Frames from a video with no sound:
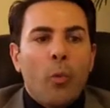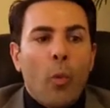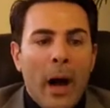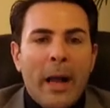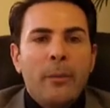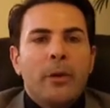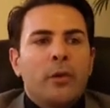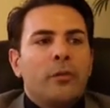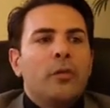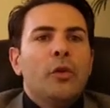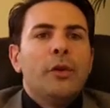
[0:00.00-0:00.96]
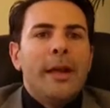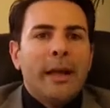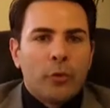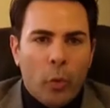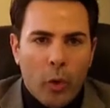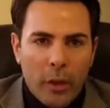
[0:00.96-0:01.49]
Why? Because you
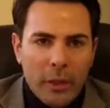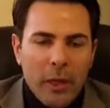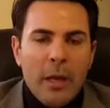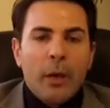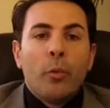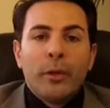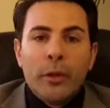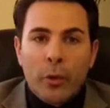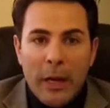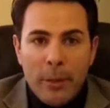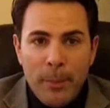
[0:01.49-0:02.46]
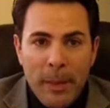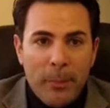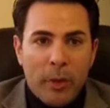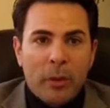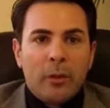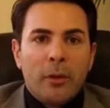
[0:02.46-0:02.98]
network with the right
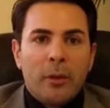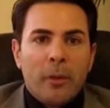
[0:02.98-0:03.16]
people.